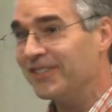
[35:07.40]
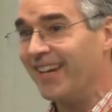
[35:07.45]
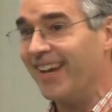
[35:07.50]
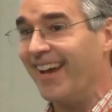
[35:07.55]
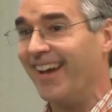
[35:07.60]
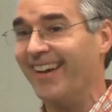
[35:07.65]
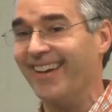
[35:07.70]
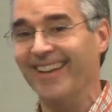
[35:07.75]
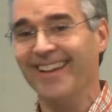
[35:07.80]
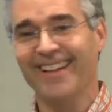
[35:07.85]

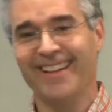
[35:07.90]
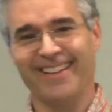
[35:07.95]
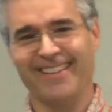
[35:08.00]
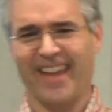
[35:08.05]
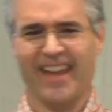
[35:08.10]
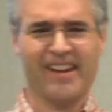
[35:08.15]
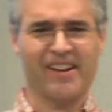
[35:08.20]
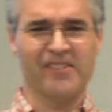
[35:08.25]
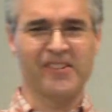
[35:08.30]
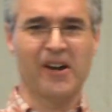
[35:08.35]
yet.
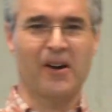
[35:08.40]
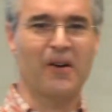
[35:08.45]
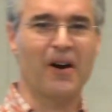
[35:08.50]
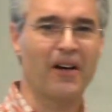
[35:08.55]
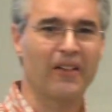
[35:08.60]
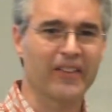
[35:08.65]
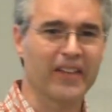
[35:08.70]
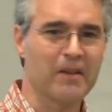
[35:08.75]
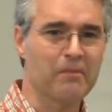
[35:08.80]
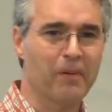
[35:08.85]
They don't know
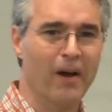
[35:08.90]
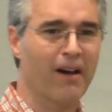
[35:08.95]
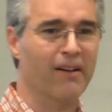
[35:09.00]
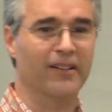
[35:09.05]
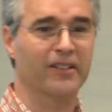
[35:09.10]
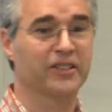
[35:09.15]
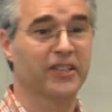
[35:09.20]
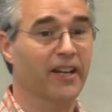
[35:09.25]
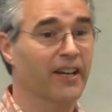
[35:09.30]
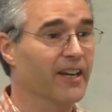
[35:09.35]
all the
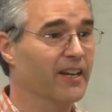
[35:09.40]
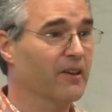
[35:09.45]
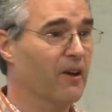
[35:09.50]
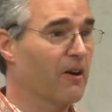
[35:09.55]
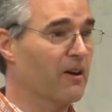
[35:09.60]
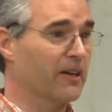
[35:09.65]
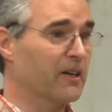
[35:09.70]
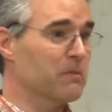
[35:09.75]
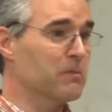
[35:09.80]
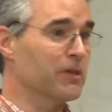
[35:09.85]
apologetic
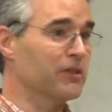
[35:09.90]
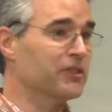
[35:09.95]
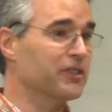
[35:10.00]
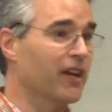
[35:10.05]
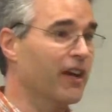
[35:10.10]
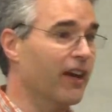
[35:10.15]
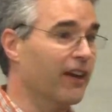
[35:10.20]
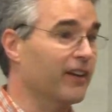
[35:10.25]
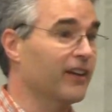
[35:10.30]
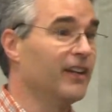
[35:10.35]
arguments
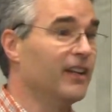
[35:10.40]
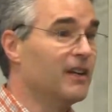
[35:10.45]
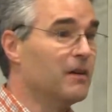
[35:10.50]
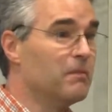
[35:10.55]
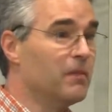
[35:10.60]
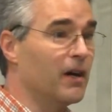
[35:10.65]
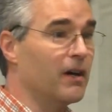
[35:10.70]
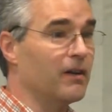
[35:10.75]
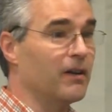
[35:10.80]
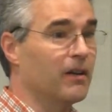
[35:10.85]
yet.
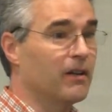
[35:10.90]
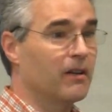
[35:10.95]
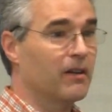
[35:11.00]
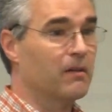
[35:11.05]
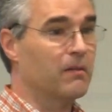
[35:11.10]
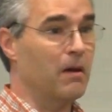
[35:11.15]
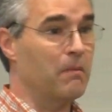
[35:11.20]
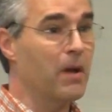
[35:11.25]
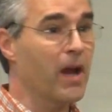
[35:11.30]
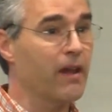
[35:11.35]
But,
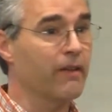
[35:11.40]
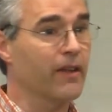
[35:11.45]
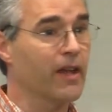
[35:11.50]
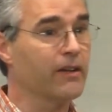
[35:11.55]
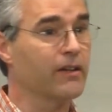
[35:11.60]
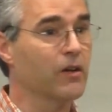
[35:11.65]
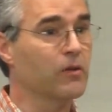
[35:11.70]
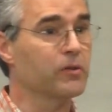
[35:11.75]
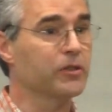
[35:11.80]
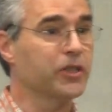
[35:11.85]
man, they
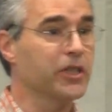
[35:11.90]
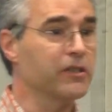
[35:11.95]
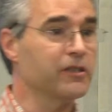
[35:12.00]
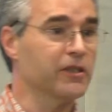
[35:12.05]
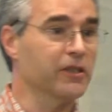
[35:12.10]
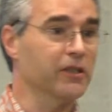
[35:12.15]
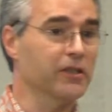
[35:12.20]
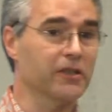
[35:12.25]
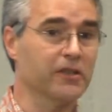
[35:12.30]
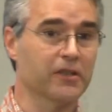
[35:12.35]
know
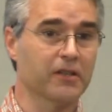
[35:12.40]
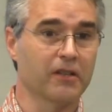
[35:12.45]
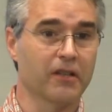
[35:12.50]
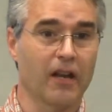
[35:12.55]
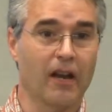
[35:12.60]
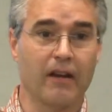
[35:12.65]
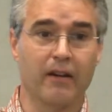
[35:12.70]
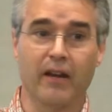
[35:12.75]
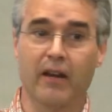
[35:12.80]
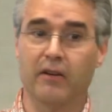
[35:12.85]
Jesus.
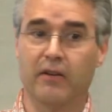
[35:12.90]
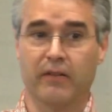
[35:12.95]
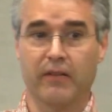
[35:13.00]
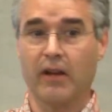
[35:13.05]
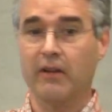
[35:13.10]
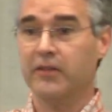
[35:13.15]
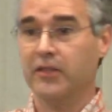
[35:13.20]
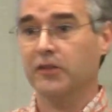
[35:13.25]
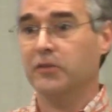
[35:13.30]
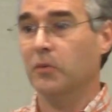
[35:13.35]
And
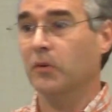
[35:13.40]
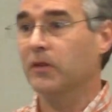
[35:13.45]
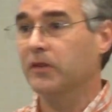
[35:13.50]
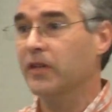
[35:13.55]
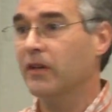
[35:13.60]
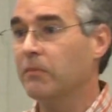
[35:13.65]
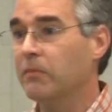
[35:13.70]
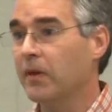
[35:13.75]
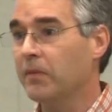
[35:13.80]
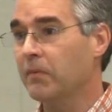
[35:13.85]
they just want to
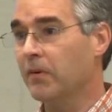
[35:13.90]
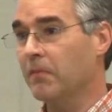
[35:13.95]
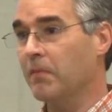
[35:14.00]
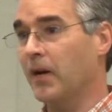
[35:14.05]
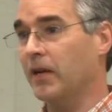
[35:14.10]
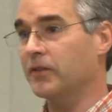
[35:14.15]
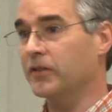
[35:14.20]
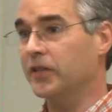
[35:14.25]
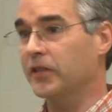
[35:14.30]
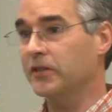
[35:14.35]
tell people
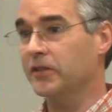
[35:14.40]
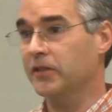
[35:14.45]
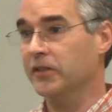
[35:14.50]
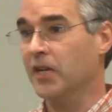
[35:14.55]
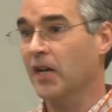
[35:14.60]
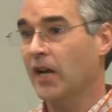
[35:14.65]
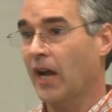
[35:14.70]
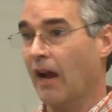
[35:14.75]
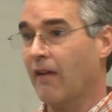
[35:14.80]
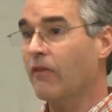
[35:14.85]
about Jesus.
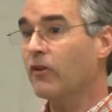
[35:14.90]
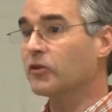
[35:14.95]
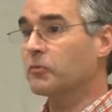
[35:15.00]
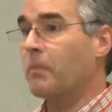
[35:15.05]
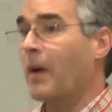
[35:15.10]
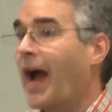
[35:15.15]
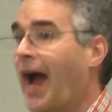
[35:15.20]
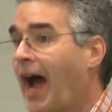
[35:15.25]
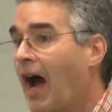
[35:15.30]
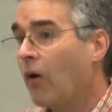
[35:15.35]
And there's
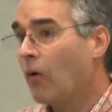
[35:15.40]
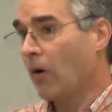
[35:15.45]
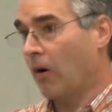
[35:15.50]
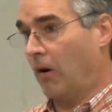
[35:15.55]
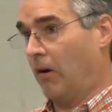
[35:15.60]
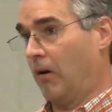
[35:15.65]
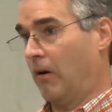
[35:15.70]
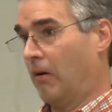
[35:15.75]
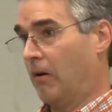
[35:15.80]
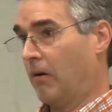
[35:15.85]

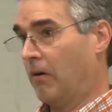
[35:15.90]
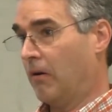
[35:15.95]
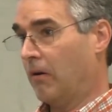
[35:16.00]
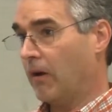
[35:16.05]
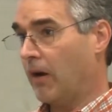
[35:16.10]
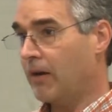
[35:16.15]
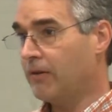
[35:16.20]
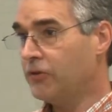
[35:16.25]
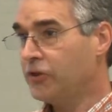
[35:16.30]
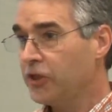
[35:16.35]
power
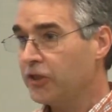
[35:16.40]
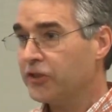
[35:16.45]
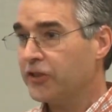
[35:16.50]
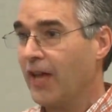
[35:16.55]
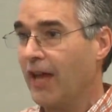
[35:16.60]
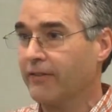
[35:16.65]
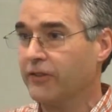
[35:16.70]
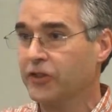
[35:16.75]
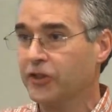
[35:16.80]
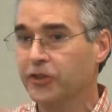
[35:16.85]
in just
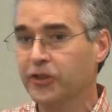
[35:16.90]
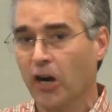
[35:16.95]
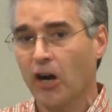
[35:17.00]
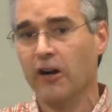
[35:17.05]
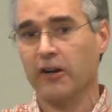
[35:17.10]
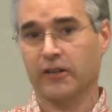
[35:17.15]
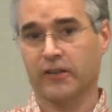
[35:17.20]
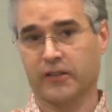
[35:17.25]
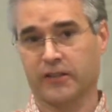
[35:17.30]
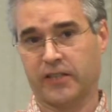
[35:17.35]
that
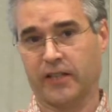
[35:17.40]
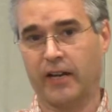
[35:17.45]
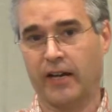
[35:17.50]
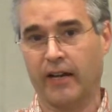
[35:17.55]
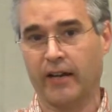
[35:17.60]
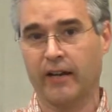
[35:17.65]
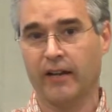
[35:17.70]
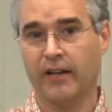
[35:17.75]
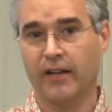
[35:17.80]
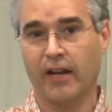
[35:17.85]

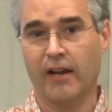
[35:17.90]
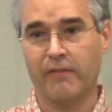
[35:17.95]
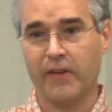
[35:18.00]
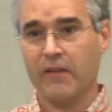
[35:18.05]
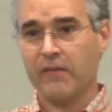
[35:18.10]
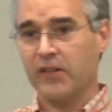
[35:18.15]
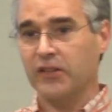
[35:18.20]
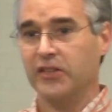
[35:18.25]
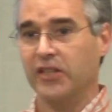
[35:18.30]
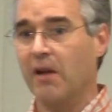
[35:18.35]
certainty of
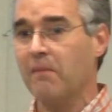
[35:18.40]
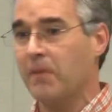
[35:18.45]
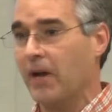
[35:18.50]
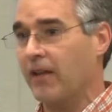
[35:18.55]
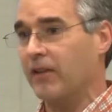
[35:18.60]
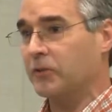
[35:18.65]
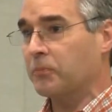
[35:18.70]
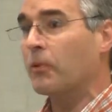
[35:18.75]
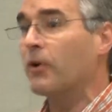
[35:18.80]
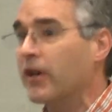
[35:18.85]
even somebody
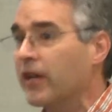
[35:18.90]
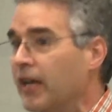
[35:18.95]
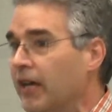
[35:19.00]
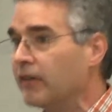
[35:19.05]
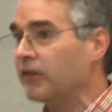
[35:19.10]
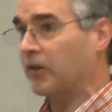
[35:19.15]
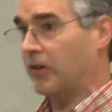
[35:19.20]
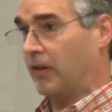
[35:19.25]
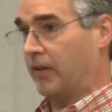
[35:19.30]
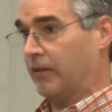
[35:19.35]
that's pretty
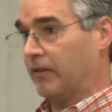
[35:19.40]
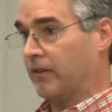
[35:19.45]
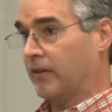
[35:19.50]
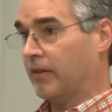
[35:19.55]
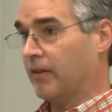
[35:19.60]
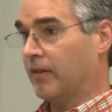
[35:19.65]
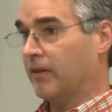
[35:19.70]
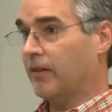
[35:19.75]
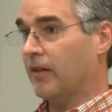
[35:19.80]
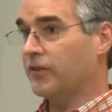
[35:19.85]
ignorant
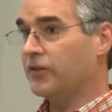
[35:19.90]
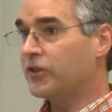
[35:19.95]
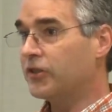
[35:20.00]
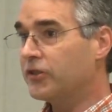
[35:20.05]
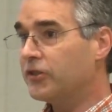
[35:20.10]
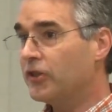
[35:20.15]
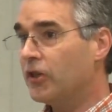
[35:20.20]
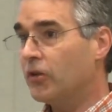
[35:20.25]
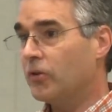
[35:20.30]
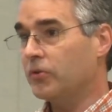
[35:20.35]
that
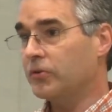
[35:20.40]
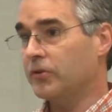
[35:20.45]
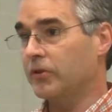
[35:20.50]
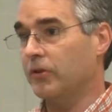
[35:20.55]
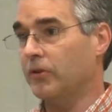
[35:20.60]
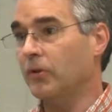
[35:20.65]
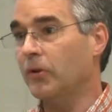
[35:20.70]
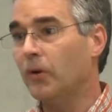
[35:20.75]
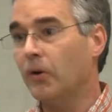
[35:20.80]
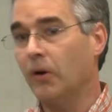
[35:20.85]
just knows the
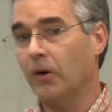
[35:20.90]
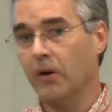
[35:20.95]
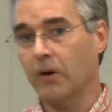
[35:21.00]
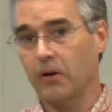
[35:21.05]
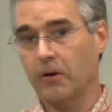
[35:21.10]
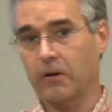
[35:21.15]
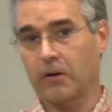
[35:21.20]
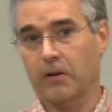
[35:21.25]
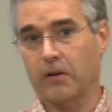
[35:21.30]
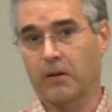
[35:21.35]

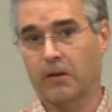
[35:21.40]
Lord